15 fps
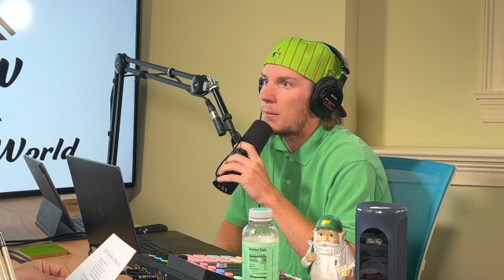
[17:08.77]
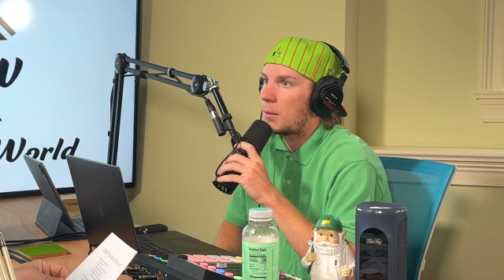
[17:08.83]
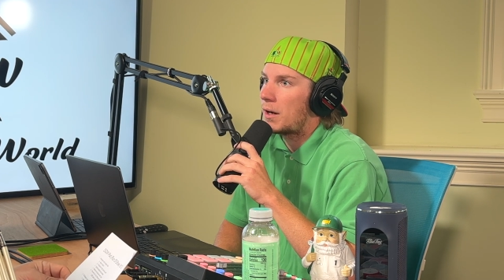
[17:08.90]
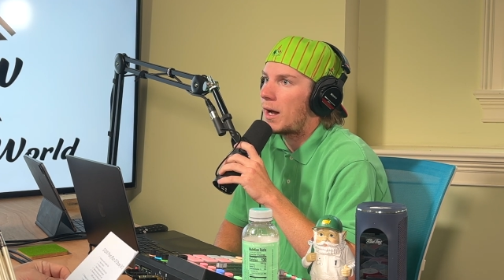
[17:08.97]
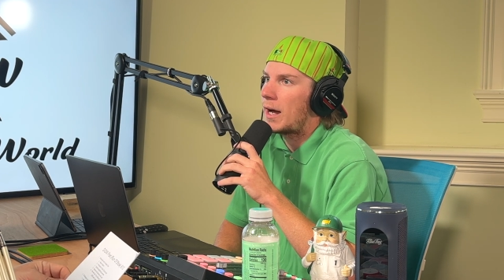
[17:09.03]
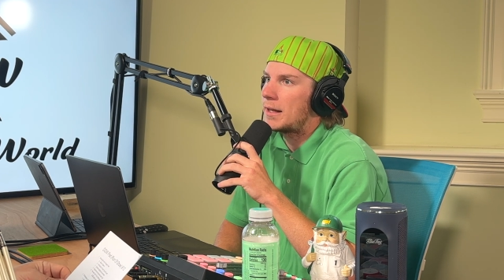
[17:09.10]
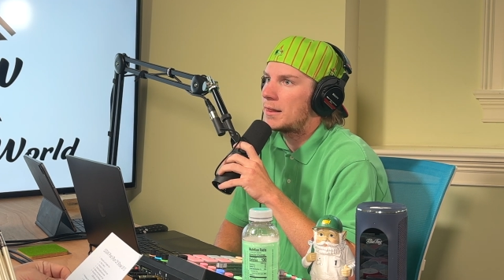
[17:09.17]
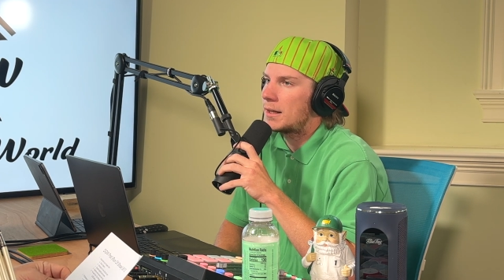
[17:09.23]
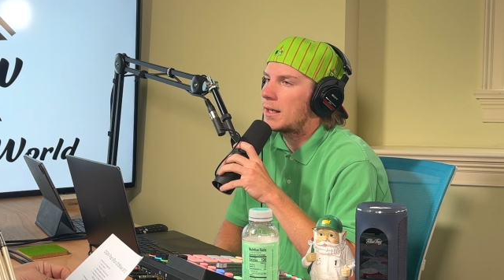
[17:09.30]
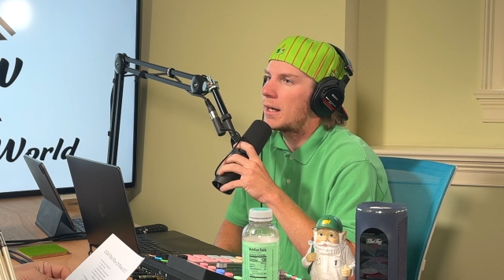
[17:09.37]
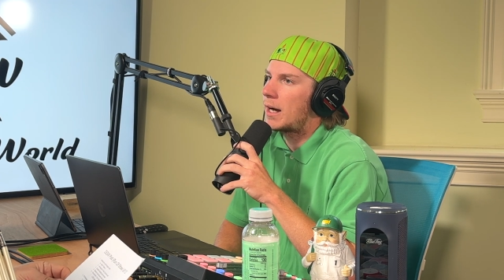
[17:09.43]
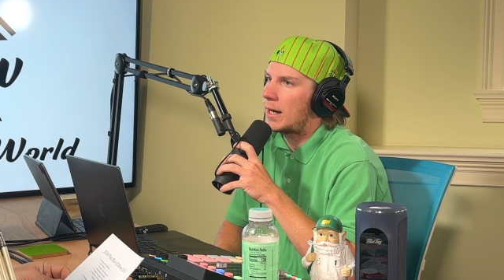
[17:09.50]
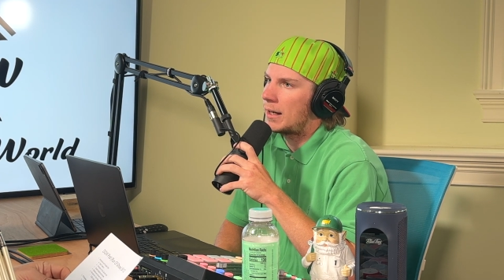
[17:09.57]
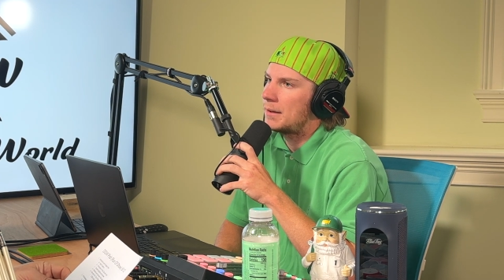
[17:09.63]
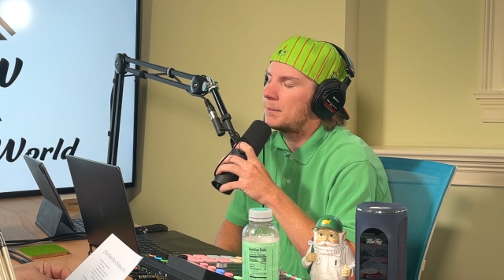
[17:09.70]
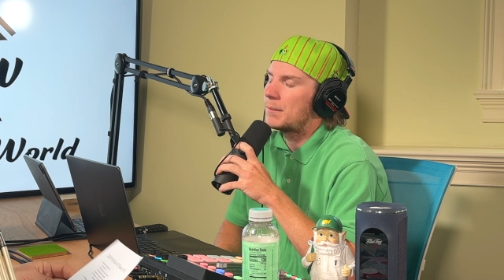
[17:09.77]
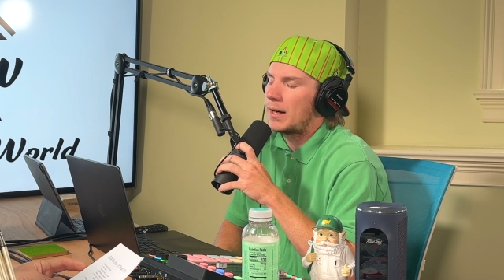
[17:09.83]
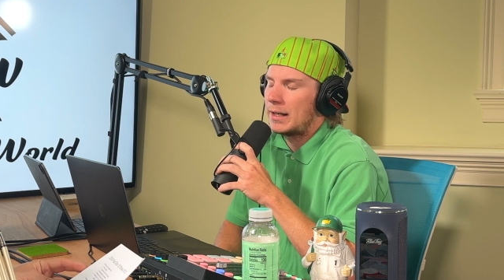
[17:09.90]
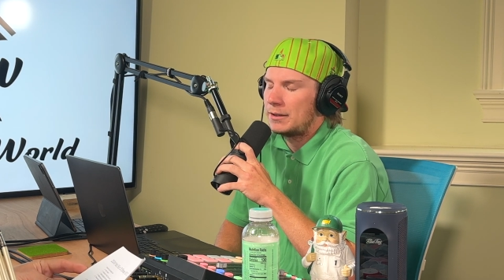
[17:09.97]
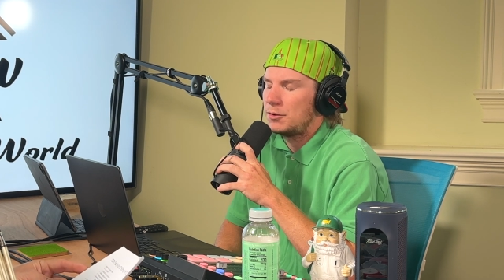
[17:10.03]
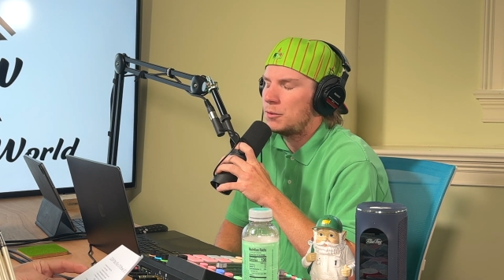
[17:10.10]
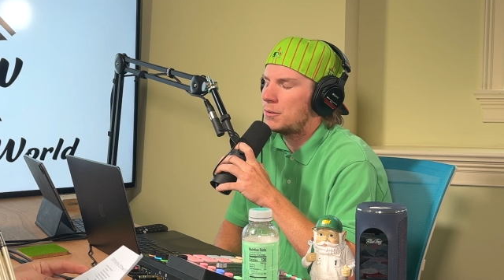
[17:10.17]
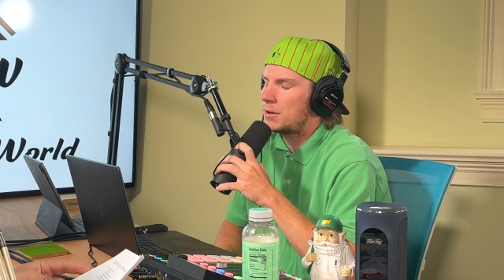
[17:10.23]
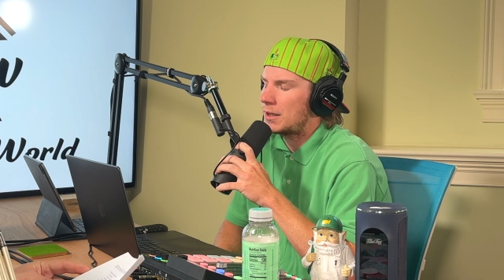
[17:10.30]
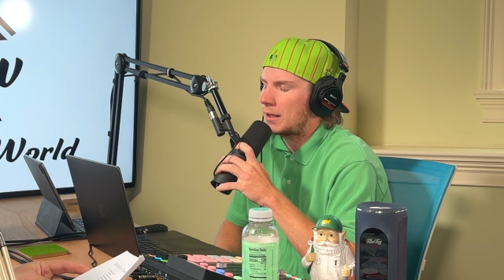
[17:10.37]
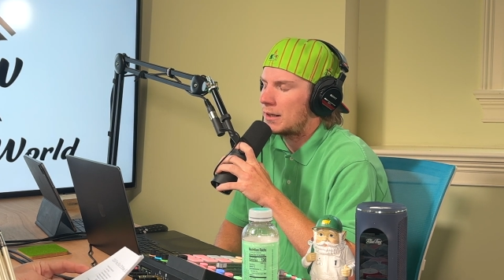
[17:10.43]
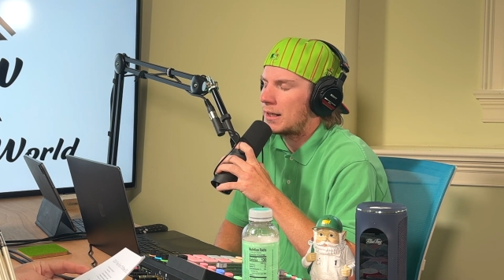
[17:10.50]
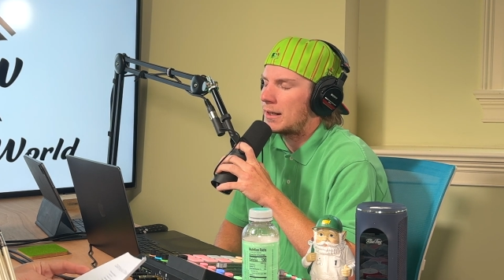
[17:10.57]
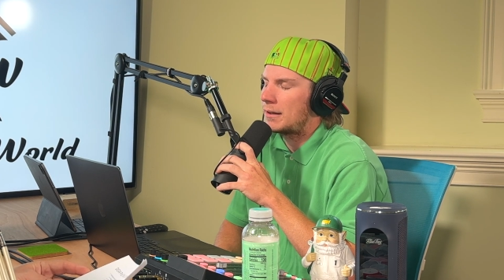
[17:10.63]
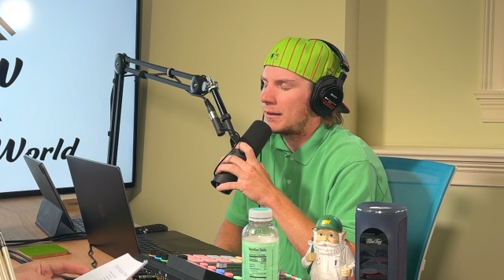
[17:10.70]
But I do think
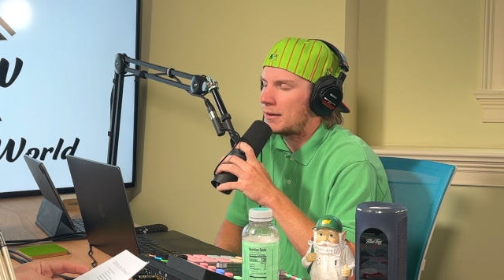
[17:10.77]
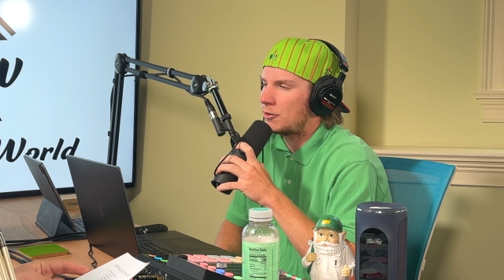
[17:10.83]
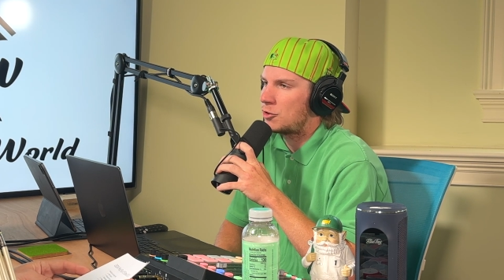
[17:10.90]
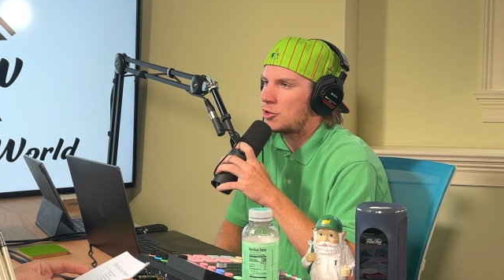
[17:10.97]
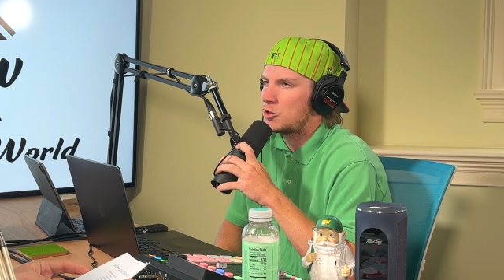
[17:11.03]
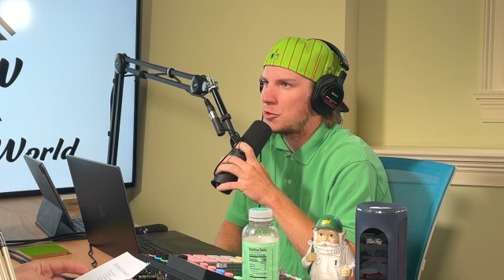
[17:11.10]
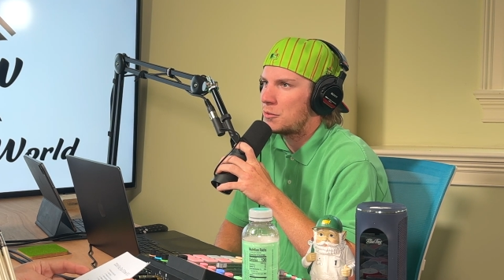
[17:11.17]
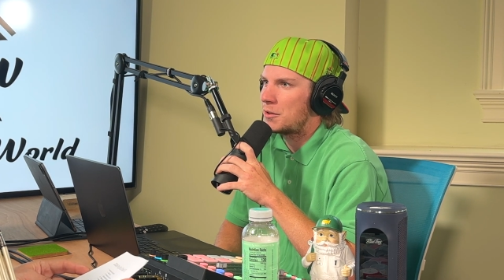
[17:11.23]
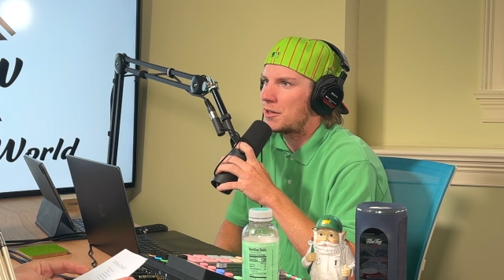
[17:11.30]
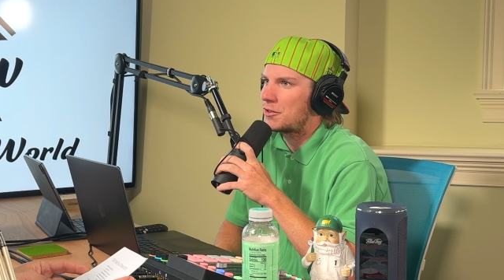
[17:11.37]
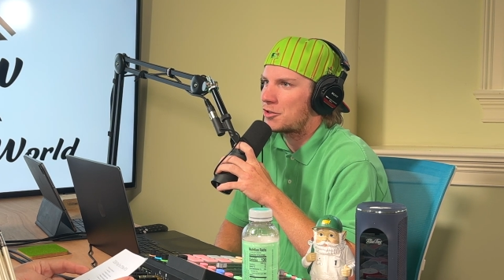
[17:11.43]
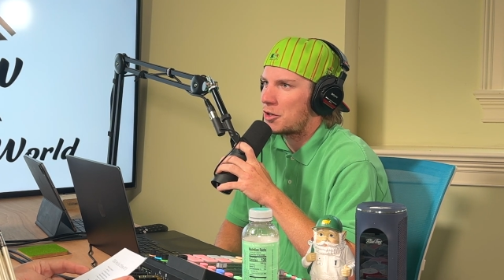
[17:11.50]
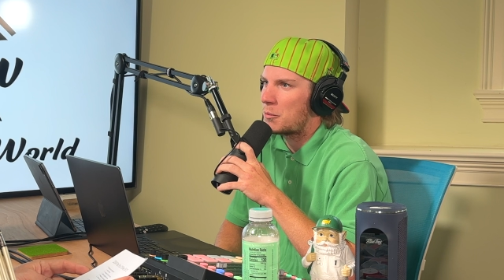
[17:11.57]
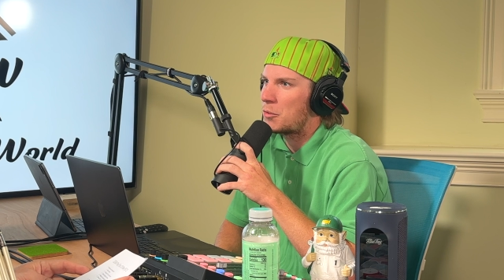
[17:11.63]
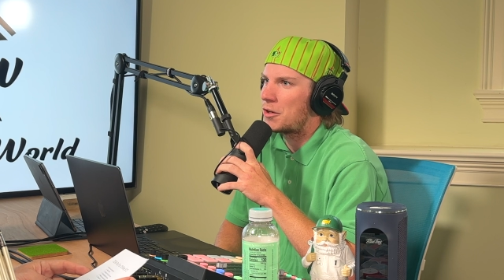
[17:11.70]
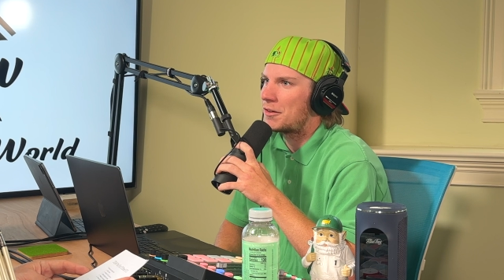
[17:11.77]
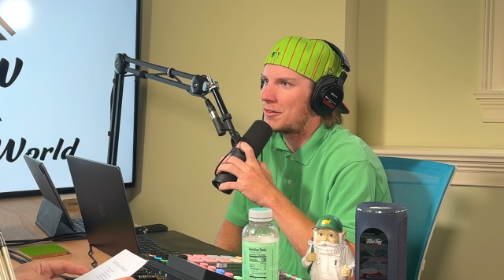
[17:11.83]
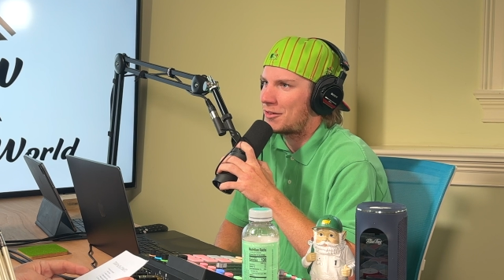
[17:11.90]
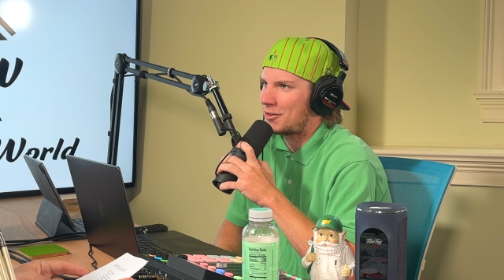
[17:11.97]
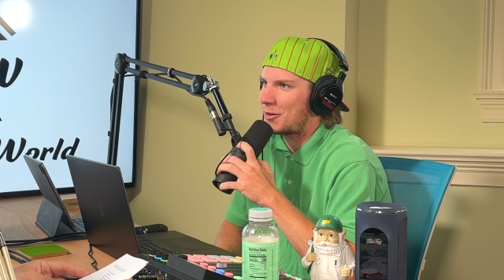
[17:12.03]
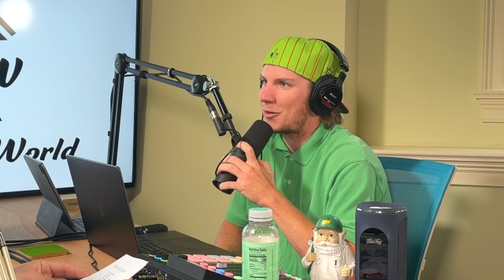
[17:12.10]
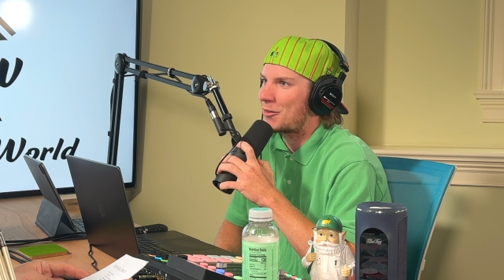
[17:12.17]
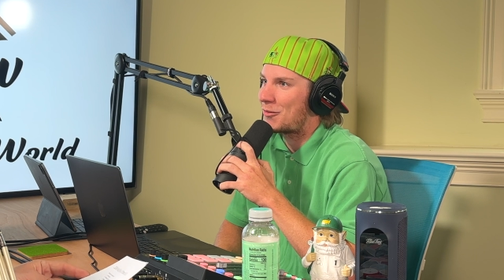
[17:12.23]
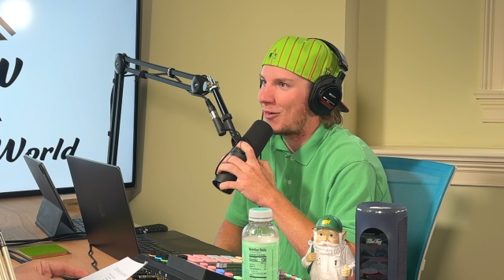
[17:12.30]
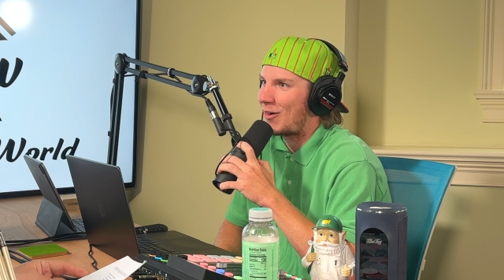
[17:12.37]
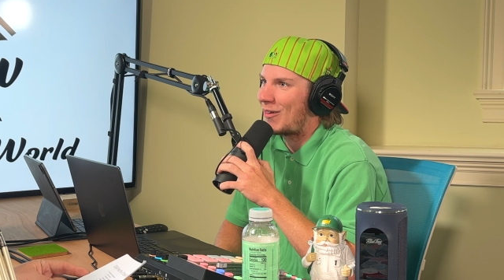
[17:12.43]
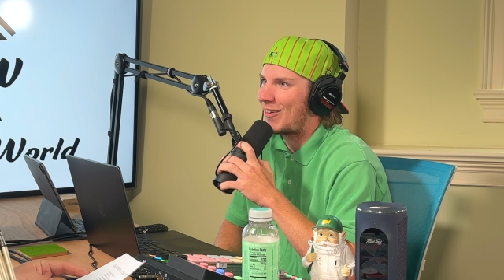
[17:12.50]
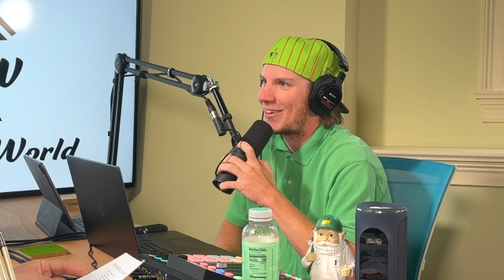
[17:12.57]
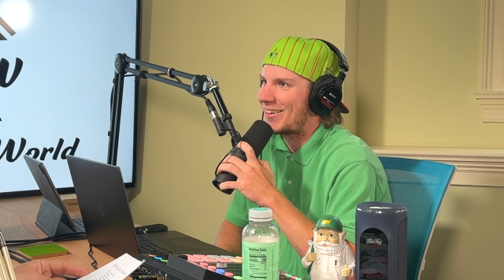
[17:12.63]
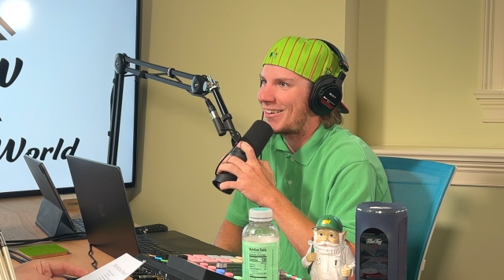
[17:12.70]
that as soon as someone starts
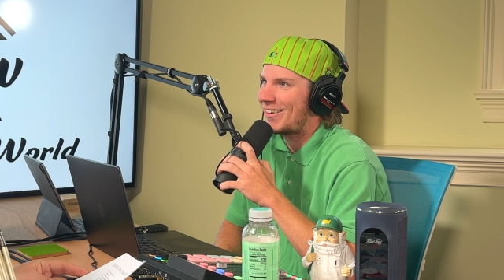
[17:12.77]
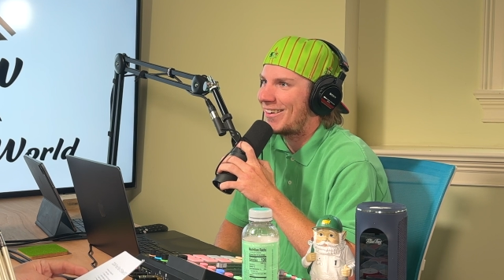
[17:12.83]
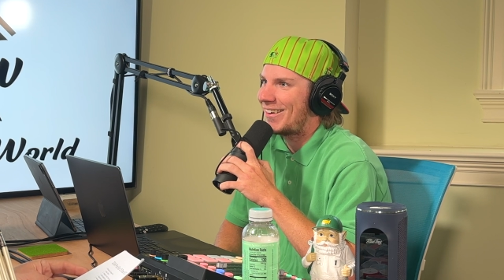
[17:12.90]
falling,